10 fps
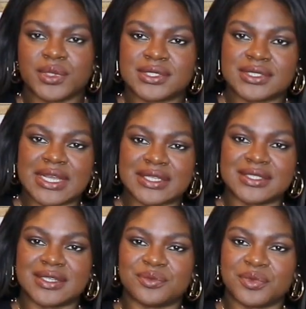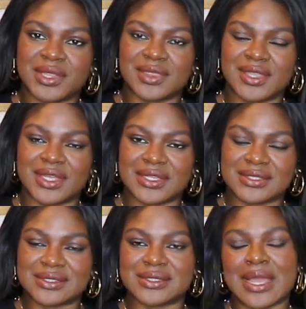we're starting with
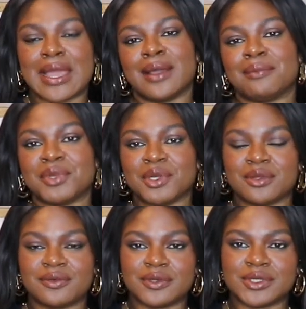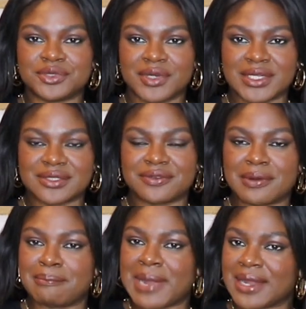this beautiful dress
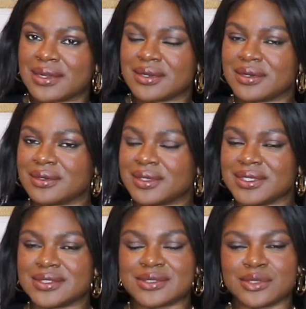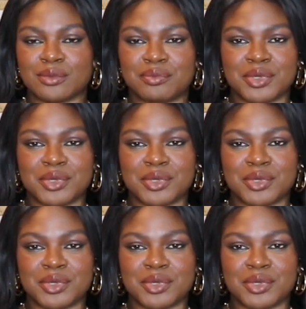from mango it's so